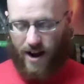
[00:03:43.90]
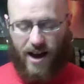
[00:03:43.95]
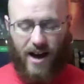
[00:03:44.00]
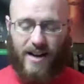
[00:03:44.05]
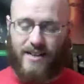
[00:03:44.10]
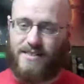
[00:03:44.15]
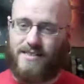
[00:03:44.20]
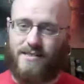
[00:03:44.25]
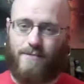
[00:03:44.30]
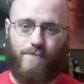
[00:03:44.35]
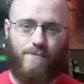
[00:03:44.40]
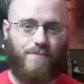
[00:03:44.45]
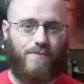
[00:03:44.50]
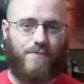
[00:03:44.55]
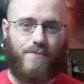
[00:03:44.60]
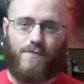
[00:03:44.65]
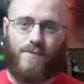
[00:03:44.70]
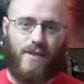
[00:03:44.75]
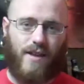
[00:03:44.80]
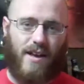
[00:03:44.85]

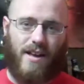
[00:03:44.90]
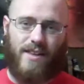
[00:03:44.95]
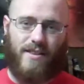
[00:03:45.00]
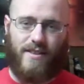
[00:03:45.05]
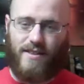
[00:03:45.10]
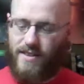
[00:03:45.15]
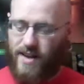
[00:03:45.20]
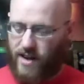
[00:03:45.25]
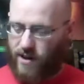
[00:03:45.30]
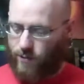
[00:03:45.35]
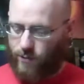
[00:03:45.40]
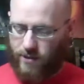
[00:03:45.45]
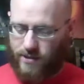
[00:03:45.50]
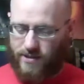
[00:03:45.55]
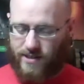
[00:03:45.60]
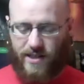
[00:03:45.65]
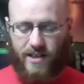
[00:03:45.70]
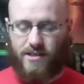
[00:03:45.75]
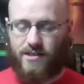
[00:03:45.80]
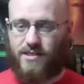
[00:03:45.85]
the day
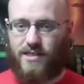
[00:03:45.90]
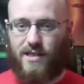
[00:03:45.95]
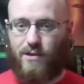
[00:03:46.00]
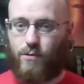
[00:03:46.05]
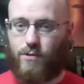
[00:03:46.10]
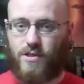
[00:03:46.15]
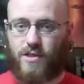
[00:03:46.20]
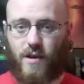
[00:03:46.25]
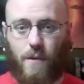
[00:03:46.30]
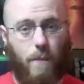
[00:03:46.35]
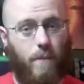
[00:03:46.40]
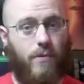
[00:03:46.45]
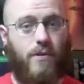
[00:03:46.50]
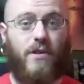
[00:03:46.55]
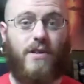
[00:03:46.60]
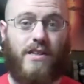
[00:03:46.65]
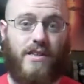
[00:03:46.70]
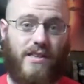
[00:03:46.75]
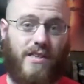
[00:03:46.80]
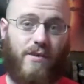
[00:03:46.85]
one DLC was
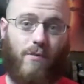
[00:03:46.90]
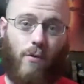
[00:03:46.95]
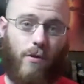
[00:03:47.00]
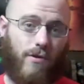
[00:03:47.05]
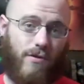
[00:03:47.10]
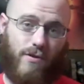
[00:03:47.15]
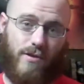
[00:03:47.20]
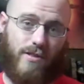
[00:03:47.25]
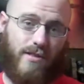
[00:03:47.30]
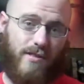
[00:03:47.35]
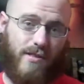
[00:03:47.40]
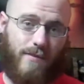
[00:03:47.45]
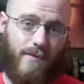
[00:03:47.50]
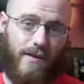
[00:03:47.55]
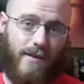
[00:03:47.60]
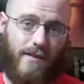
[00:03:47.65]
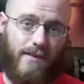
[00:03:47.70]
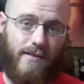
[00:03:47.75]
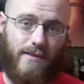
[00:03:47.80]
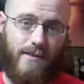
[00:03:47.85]
completely worthless to
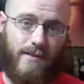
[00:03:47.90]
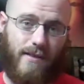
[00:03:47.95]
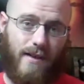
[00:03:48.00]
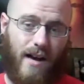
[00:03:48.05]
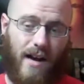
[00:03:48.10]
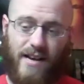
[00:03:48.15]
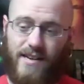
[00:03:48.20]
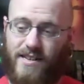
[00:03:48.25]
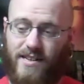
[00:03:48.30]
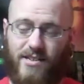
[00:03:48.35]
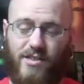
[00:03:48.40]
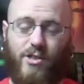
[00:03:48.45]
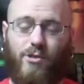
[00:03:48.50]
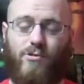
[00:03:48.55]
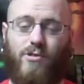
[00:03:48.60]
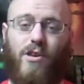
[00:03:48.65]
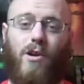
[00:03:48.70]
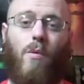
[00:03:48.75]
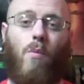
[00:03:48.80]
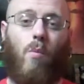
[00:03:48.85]
me. I didn't
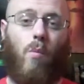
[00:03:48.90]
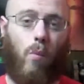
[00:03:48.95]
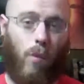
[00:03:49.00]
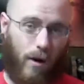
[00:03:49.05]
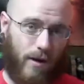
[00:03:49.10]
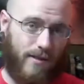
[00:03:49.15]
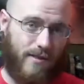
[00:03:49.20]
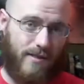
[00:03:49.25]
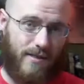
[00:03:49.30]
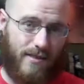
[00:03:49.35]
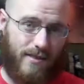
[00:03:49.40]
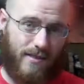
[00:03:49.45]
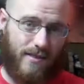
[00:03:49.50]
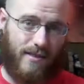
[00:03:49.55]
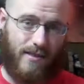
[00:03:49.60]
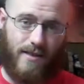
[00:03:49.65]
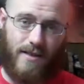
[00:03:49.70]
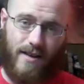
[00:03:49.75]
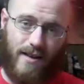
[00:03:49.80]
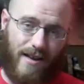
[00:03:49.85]
use it once.
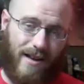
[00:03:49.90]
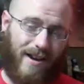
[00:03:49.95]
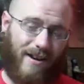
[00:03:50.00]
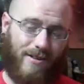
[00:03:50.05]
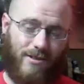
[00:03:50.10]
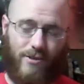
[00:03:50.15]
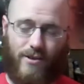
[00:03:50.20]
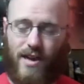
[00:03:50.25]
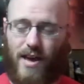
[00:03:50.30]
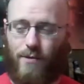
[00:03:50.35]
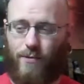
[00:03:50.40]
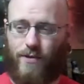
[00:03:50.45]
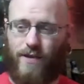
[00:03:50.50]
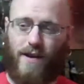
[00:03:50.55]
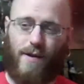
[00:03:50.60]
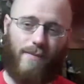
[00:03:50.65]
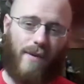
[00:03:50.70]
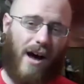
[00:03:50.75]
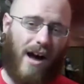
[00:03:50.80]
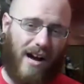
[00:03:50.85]
And it also came with, like,
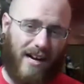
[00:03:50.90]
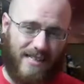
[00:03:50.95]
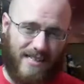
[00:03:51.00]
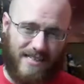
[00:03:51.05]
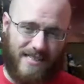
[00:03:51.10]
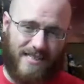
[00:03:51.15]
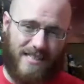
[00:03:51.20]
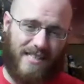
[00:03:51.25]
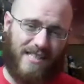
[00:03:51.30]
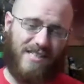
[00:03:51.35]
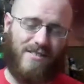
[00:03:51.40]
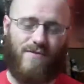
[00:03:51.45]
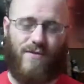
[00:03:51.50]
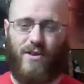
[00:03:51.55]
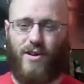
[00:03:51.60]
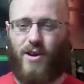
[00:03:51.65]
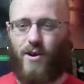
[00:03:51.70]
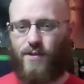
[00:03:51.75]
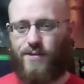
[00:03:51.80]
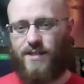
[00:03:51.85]
a behind-the-scenes
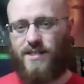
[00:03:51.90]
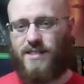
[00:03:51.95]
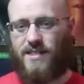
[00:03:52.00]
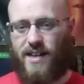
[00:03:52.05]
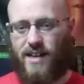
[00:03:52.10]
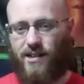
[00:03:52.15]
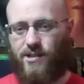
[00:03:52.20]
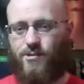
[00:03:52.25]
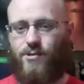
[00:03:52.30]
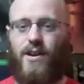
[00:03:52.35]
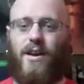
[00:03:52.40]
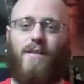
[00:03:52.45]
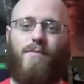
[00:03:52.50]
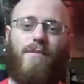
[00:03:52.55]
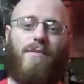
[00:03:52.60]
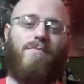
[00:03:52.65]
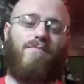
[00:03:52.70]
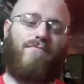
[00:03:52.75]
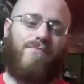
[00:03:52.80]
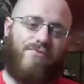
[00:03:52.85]
video and the soundtrack,
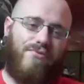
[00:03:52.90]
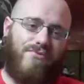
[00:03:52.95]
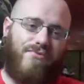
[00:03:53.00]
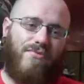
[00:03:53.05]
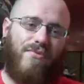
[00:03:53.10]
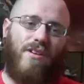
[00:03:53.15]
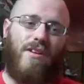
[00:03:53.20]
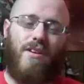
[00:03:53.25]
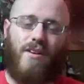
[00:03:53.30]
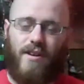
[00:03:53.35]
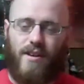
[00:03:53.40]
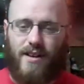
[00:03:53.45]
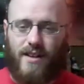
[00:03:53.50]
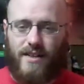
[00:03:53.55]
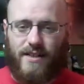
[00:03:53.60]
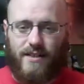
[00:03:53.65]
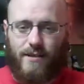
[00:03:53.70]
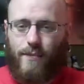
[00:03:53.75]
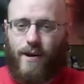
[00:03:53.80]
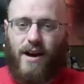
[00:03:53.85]
but
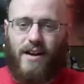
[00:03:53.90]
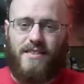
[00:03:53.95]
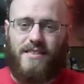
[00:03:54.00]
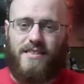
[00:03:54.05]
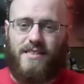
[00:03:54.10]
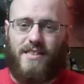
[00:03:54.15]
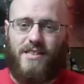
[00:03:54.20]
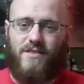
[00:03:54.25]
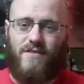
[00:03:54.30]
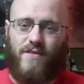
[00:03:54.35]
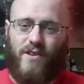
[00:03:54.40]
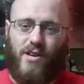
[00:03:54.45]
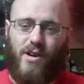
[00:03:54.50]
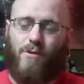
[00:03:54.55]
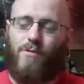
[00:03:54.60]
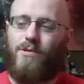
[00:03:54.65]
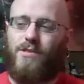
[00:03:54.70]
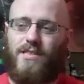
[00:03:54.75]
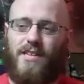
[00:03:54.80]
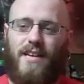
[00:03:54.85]
the behind-the-scenes video
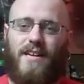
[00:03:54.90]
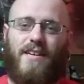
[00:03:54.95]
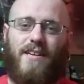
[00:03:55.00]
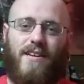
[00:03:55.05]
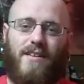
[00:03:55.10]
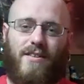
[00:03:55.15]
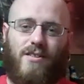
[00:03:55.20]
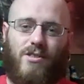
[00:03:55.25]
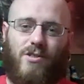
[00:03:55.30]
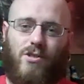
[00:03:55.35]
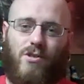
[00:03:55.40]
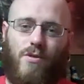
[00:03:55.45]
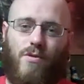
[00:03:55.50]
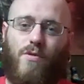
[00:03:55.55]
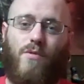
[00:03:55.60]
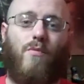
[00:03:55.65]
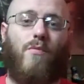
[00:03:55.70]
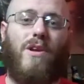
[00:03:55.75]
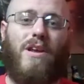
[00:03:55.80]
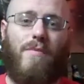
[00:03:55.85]
was, like,
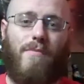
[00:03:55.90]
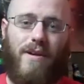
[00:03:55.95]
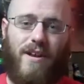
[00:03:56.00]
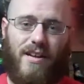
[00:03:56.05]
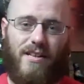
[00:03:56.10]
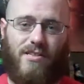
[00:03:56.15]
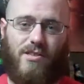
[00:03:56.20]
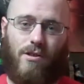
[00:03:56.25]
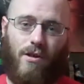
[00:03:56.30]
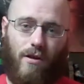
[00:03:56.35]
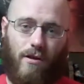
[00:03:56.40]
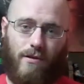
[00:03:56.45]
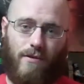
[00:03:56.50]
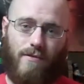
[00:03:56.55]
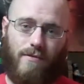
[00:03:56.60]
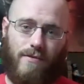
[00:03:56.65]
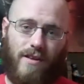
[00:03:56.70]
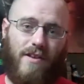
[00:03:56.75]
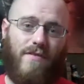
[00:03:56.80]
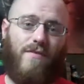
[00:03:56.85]
3 minutes long,
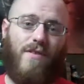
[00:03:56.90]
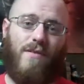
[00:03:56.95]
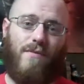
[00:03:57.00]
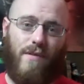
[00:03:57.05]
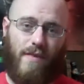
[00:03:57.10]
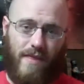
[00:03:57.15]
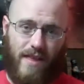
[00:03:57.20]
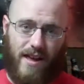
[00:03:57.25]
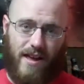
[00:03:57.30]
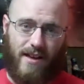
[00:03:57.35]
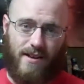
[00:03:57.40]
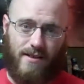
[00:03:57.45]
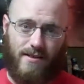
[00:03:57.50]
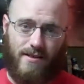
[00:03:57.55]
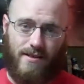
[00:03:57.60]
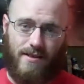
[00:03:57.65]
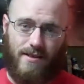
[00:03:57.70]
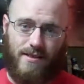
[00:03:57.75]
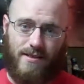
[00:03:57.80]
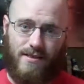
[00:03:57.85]
if even that.
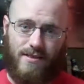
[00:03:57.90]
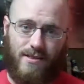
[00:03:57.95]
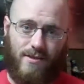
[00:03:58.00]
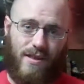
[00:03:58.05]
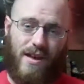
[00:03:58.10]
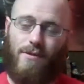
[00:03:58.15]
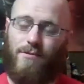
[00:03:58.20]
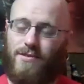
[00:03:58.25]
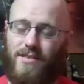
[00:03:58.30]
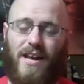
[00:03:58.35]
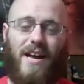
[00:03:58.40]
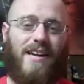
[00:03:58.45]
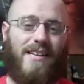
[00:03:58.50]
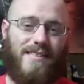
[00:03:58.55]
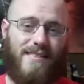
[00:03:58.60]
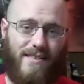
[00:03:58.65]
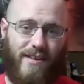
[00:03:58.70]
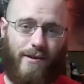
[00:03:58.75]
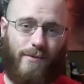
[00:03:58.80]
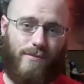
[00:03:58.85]
So that was kind
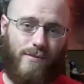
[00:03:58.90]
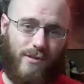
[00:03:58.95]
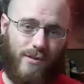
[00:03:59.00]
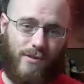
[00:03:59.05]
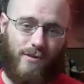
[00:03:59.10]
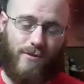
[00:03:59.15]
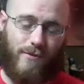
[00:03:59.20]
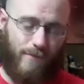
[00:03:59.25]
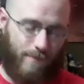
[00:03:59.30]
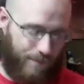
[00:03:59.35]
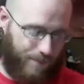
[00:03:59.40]
of dumb, too.